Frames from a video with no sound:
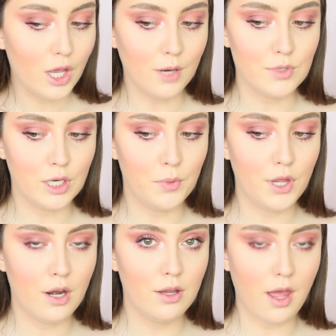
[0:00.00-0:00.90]
I'm just going to put
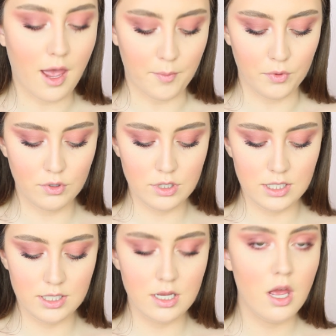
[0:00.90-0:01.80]
that on the
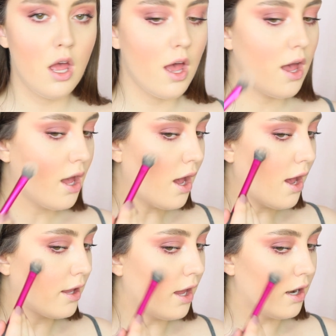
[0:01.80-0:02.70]
apples.
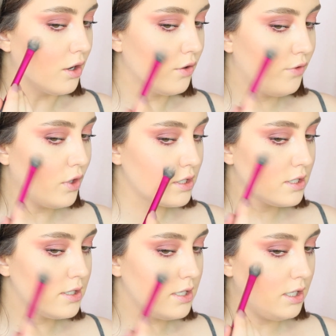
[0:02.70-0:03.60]
Again, I don't know if you guys
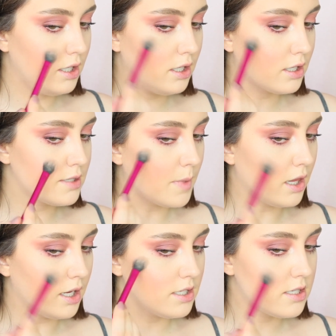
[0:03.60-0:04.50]
can see it because my
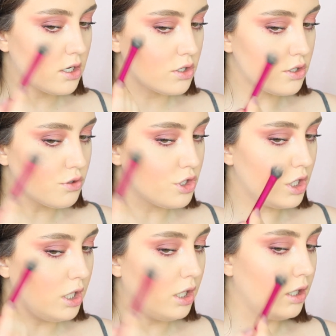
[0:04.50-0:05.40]
lights are so
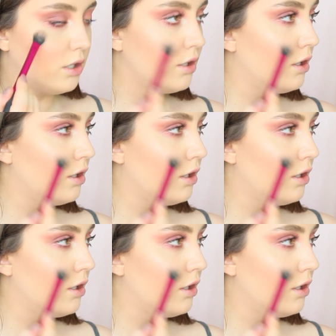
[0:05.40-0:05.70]
shitty.